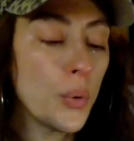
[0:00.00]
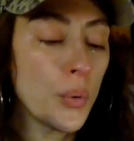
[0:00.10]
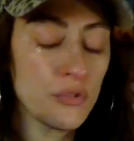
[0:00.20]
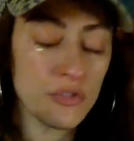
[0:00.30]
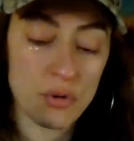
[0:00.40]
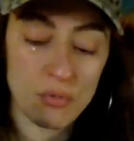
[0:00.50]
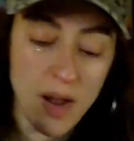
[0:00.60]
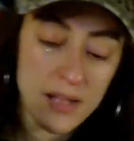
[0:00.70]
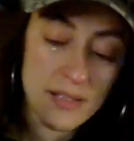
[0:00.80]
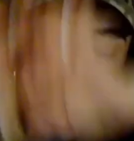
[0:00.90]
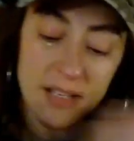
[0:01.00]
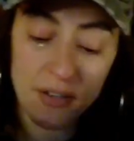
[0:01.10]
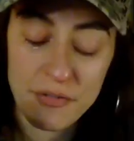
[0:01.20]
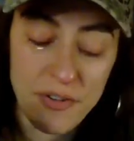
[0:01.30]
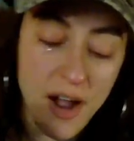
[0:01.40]
Forensic
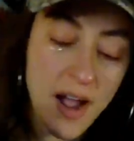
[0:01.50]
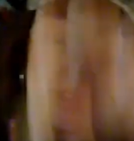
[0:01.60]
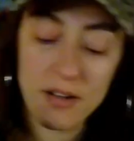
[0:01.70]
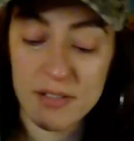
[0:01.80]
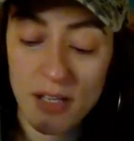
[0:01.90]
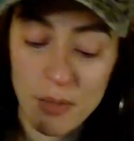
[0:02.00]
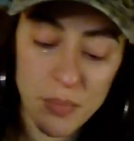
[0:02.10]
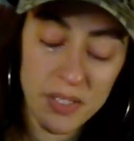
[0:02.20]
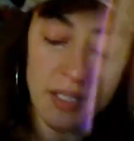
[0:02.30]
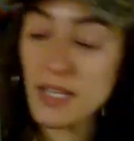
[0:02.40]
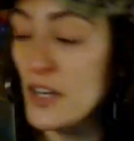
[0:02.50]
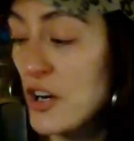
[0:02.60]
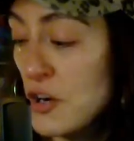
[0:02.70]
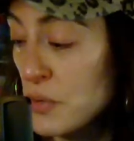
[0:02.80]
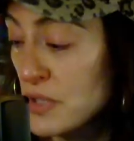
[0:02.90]
files up in
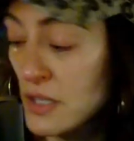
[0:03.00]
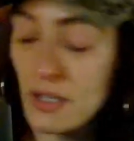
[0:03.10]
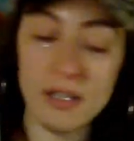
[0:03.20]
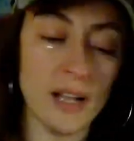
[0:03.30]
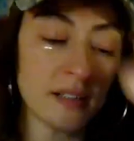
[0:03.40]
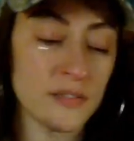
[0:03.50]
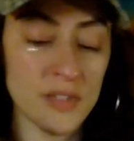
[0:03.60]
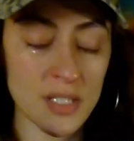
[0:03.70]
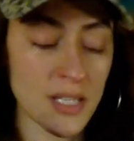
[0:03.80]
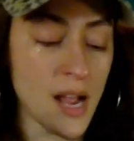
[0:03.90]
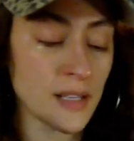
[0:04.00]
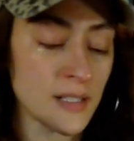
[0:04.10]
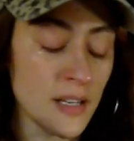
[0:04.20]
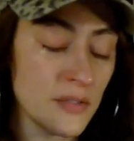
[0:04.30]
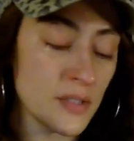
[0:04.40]
here with the collective
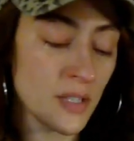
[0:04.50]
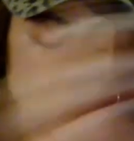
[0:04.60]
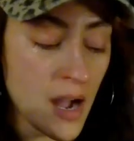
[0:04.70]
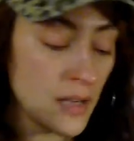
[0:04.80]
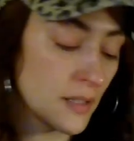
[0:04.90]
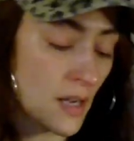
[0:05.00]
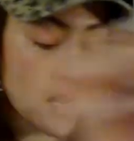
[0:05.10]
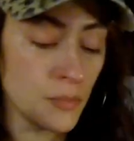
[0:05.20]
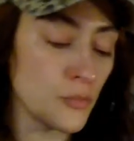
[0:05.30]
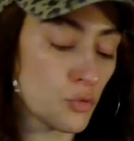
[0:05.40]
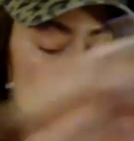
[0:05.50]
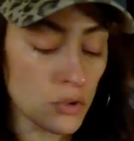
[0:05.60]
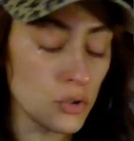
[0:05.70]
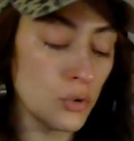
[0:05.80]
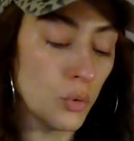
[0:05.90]
detectives. God, come
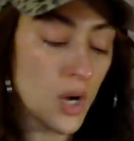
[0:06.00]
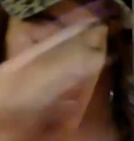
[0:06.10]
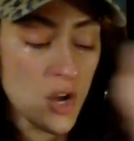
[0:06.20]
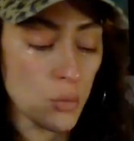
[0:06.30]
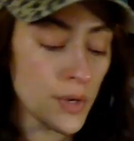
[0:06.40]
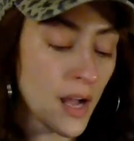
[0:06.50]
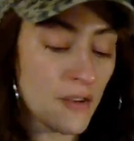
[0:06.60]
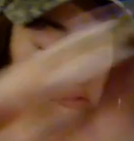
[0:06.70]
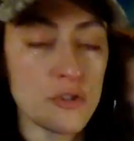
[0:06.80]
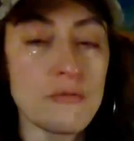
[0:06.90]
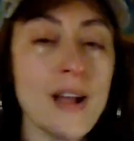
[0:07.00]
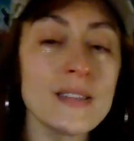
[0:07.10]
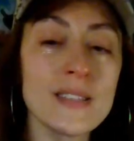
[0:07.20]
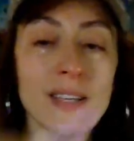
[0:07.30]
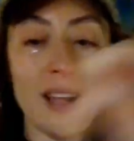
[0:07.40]
through. We got
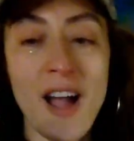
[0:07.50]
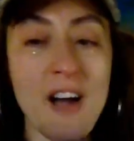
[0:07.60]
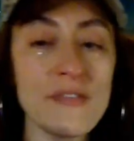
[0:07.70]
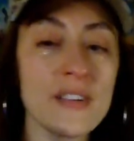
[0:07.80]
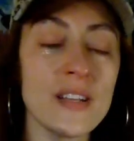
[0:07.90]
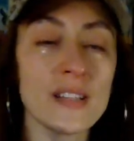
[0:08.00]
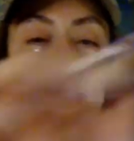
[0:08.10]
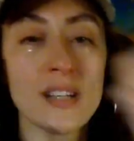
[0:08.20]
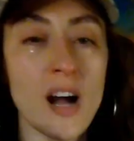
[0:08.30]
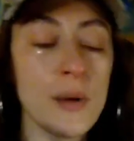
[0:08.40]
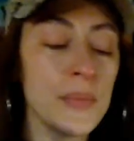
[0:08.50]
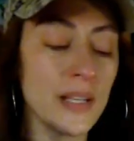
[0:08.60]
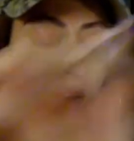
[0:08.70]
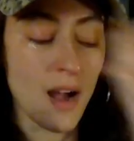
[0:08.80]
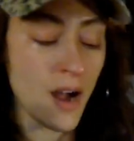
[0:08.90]
forensic evidence
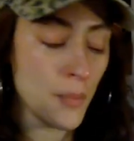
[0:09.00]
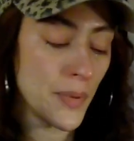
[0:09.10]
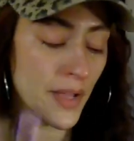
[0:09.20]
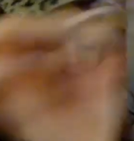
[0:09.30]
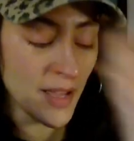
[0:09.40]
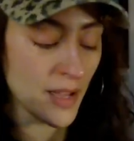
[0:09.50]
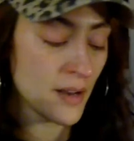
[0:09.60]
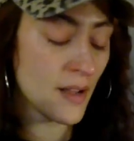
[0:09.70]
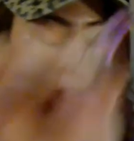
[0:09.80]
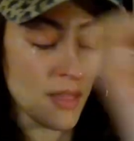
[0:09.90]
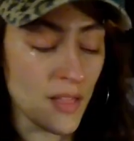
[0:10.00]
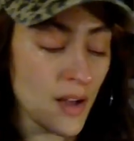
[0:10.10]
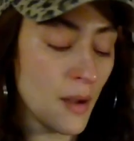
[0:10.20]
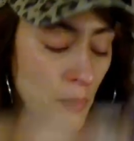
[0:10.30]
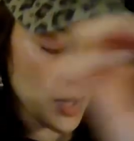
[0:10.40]
coming up in
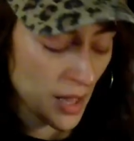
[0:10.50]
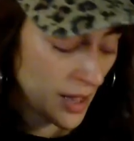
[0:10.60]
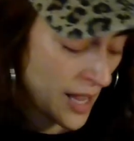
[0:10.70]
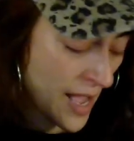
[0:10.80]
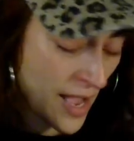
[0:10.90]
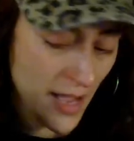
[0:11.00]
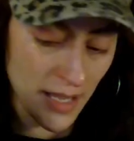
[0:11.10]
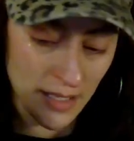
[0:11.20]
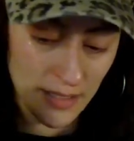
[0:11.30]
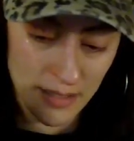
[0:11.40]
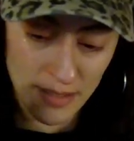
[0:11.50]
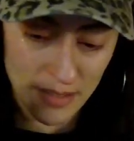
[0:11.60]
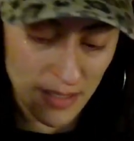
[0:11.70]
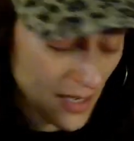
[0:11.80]
the place.